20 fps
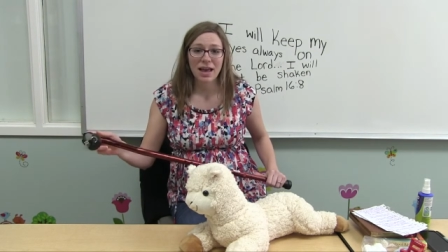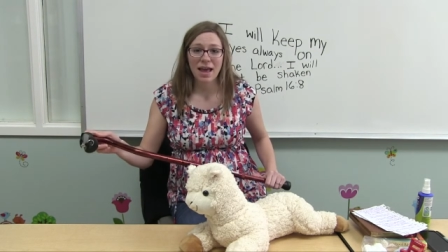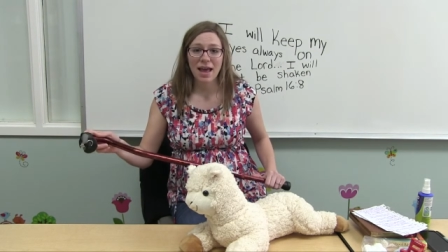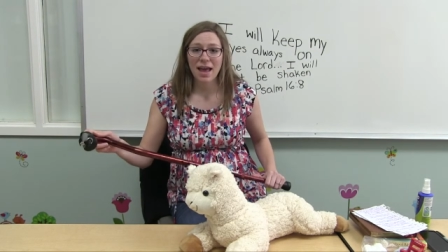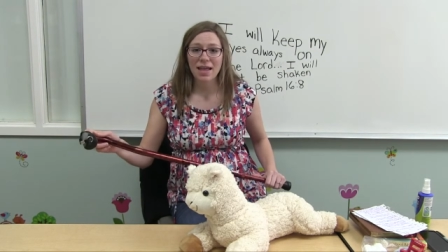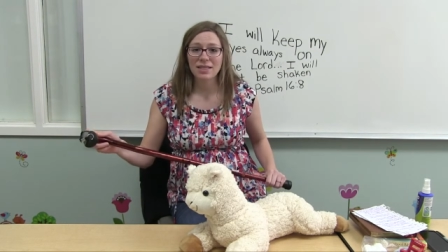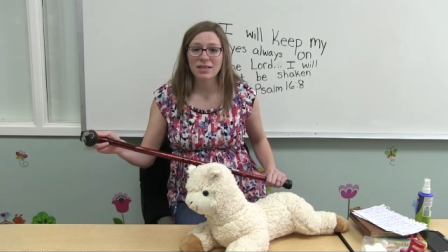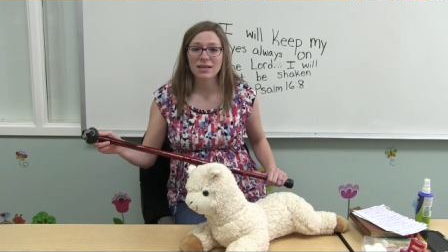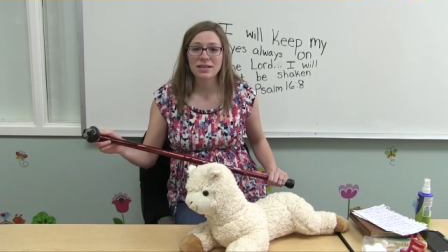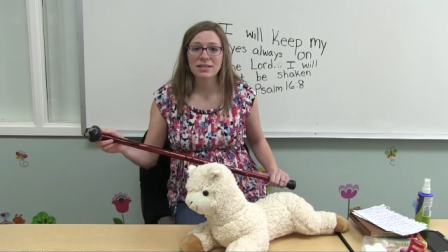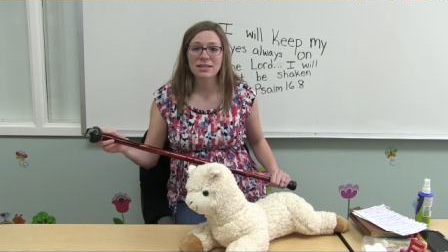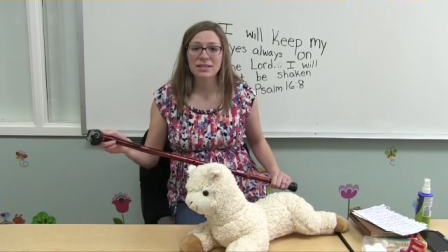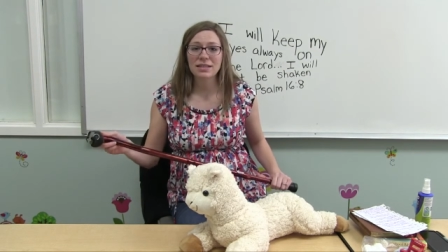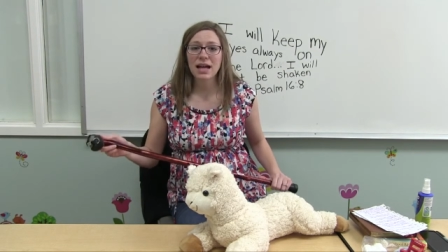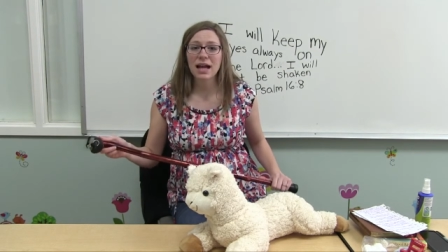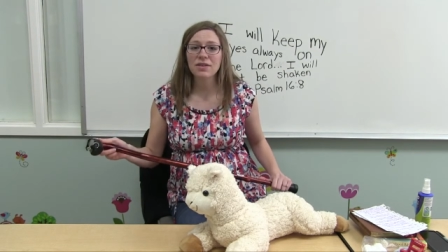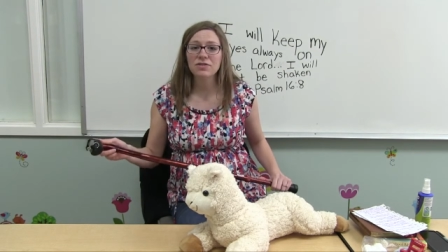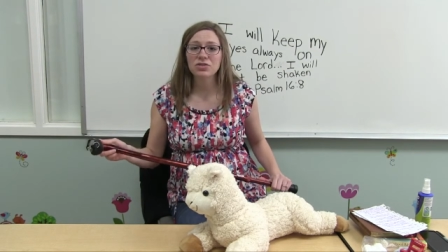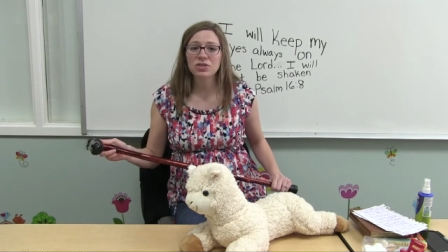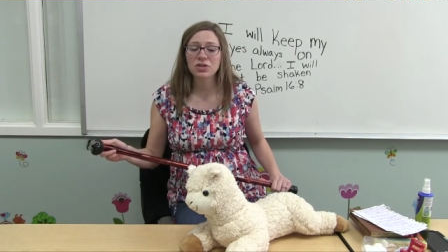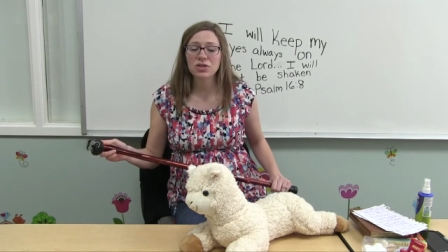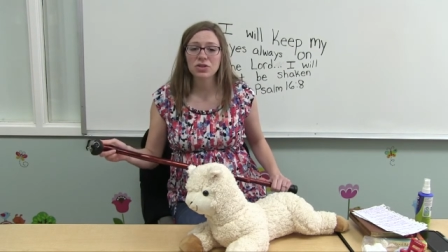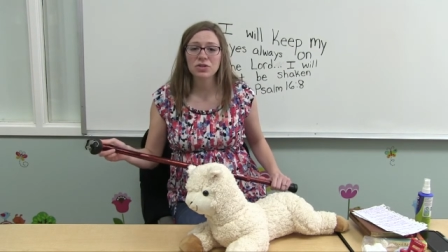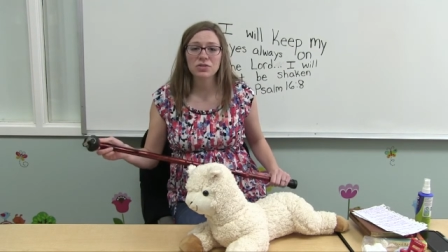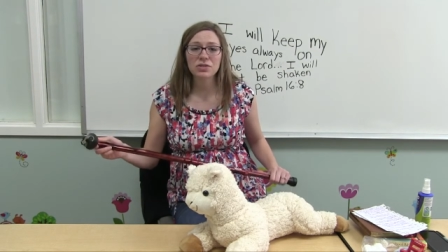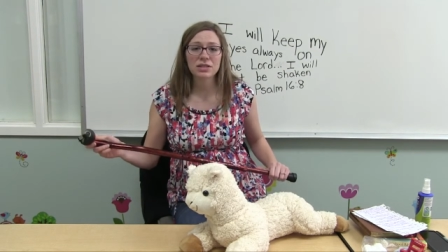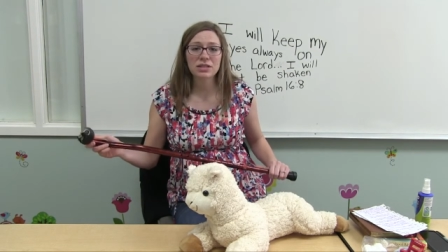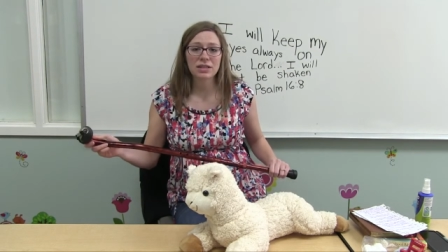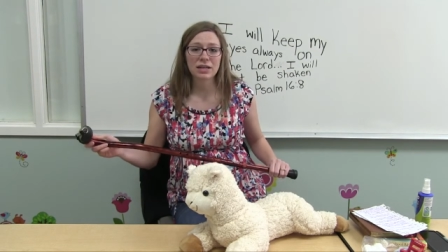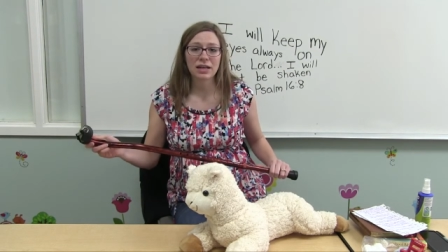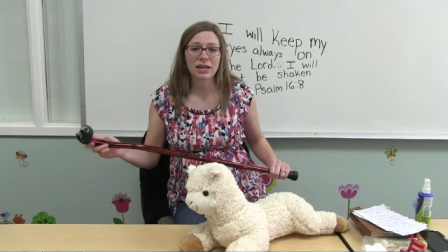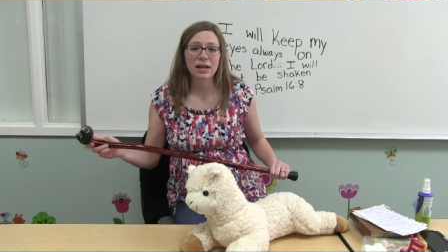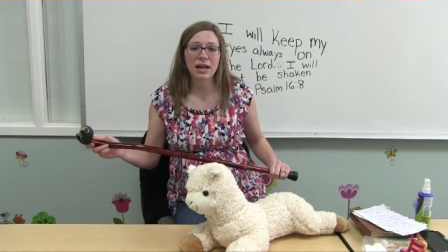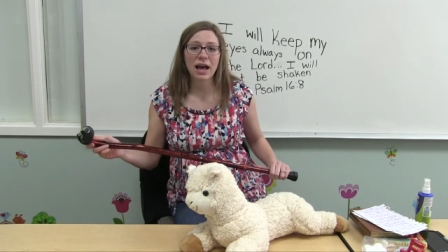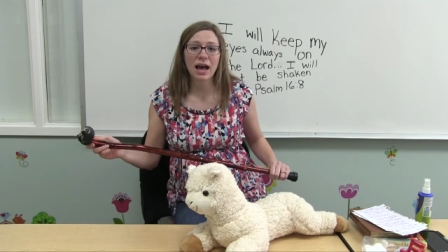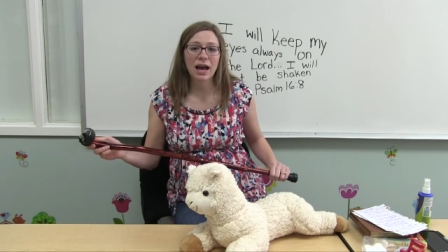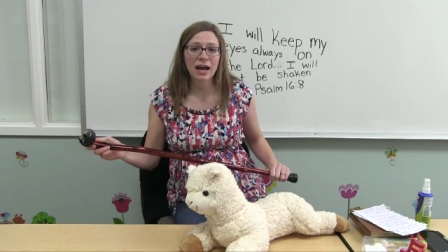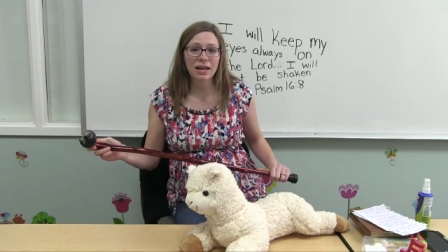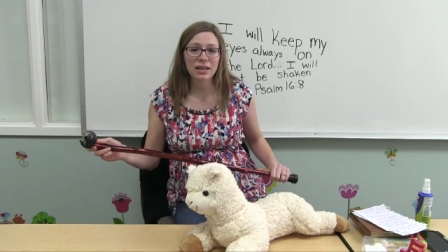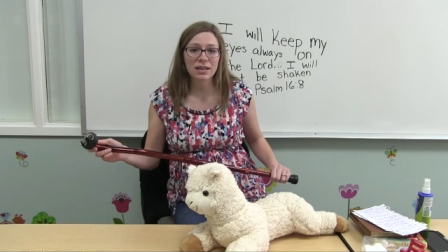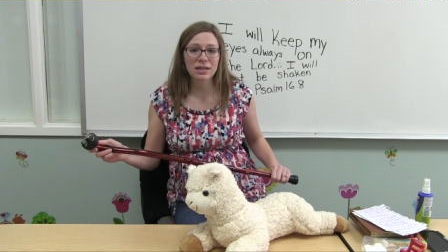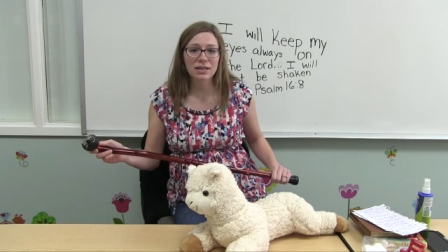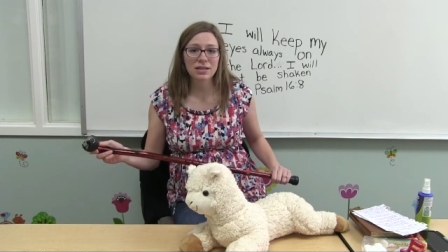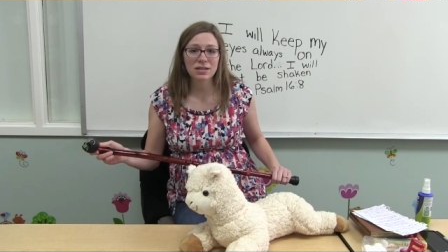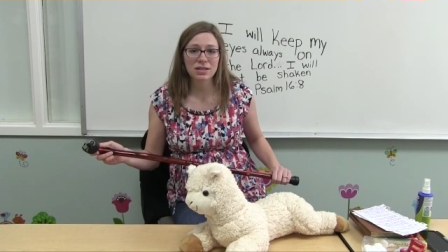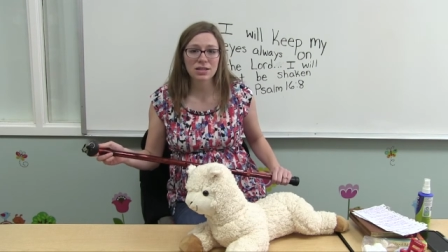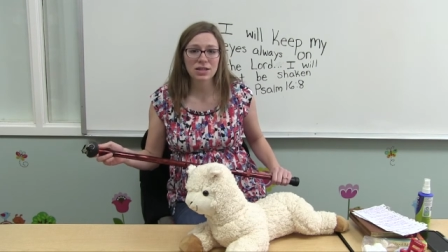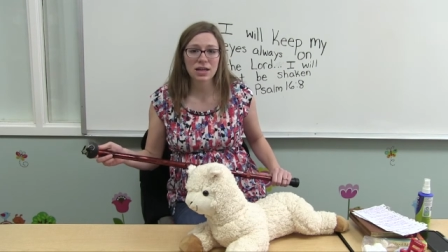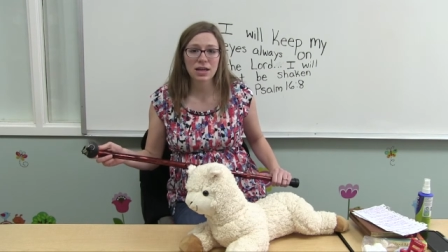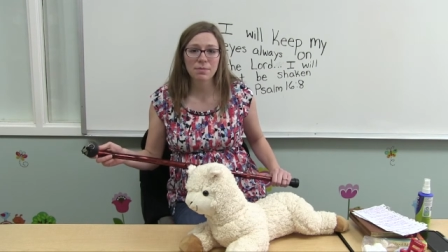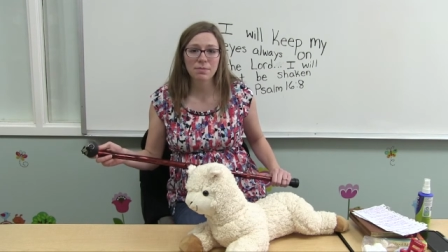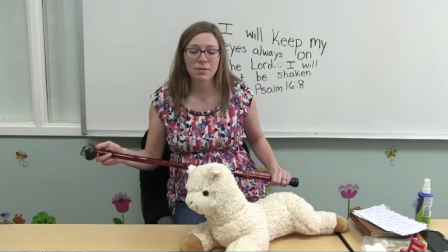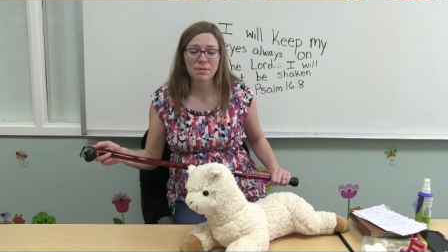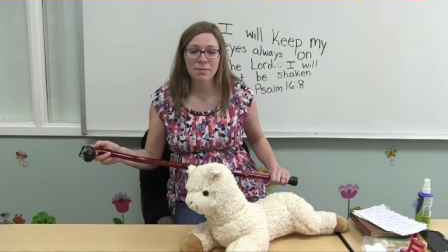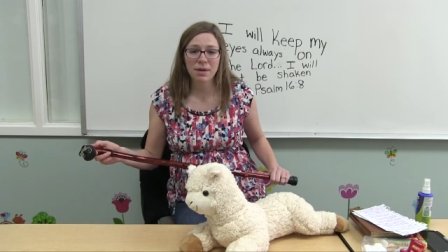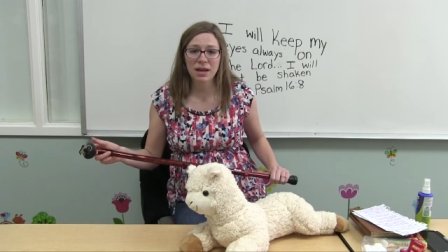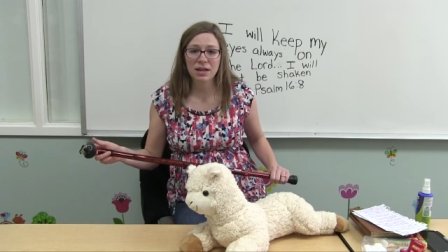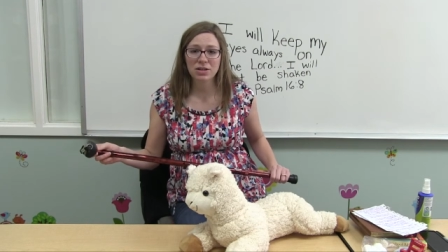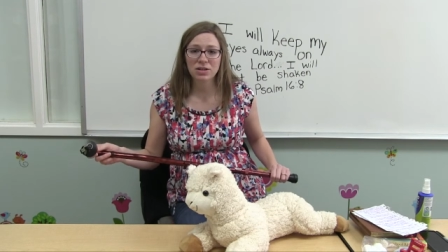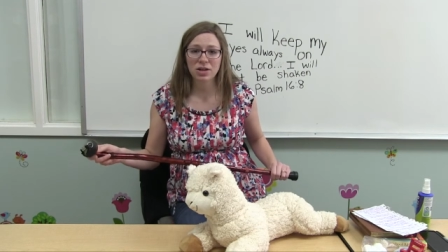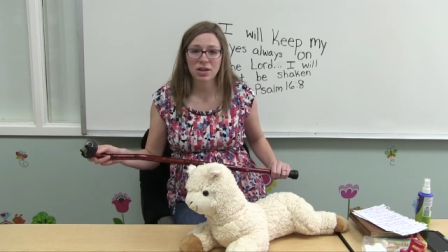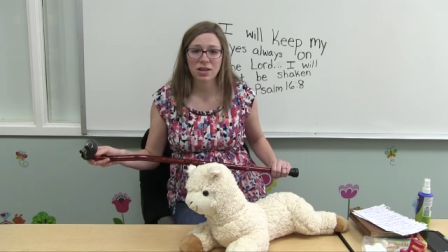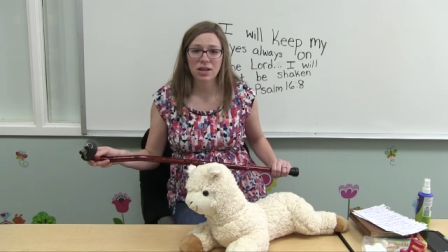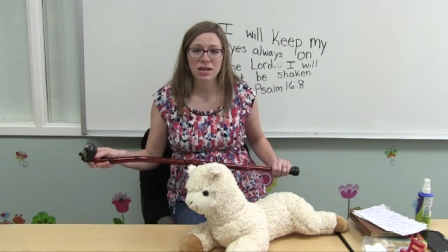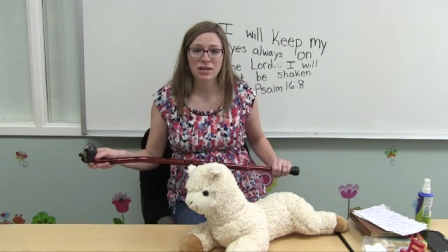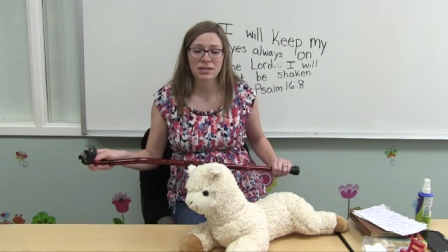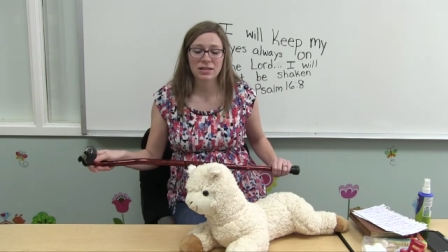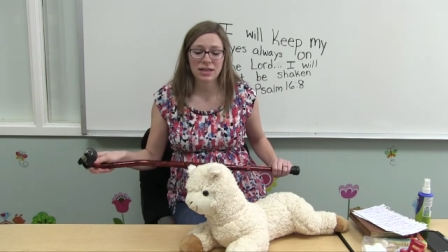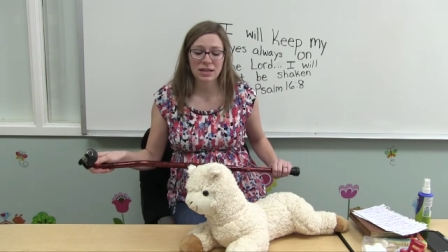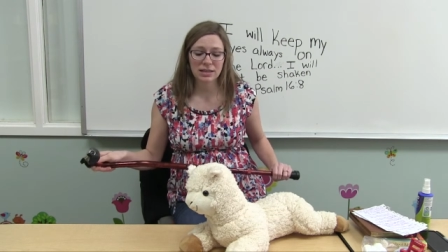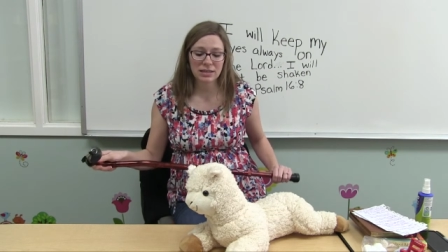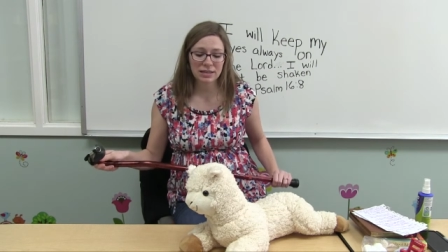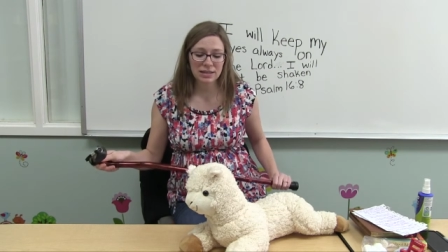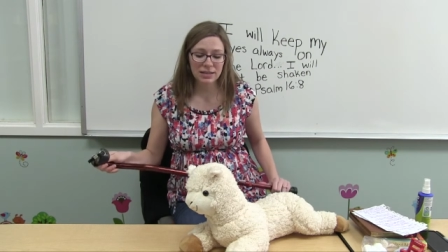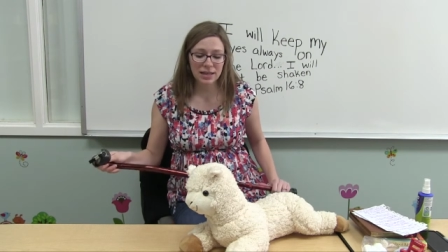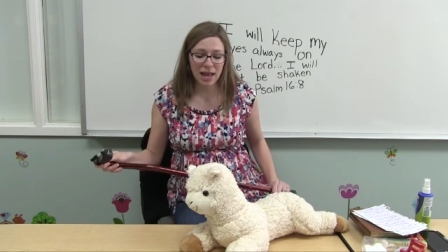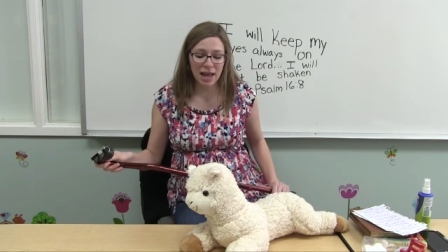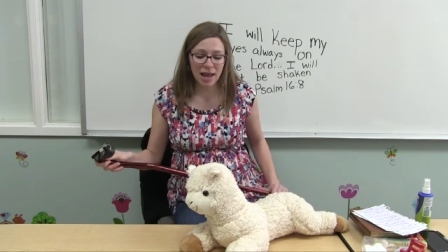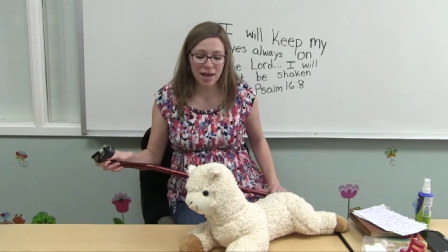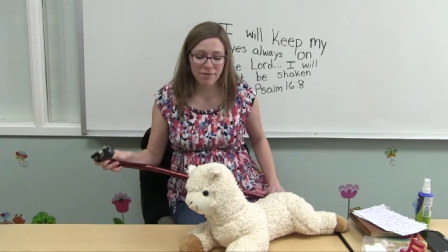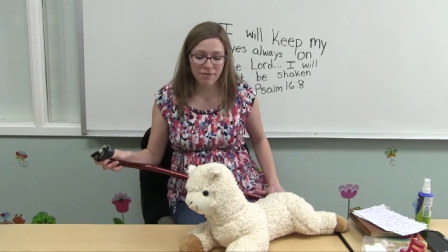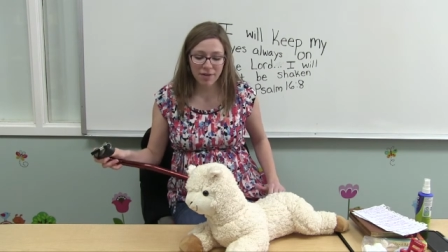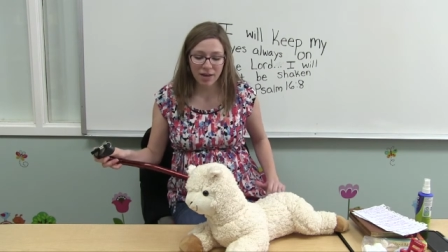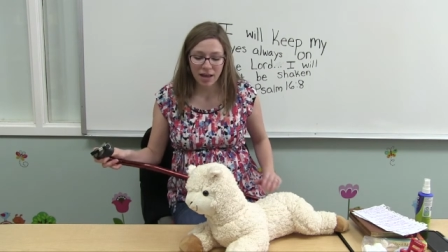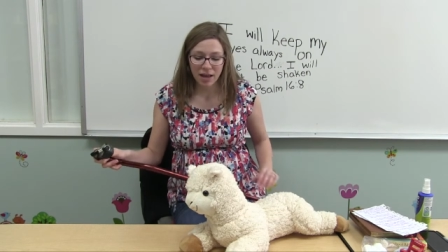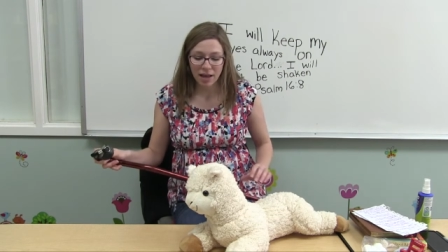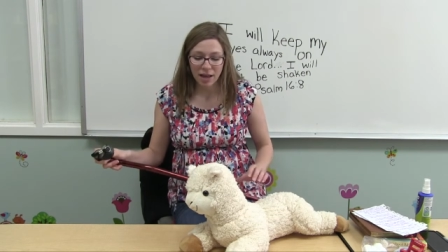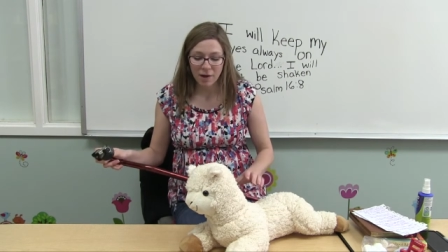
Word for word: And these staffs are used to guide the sheep, make sure they stay safe.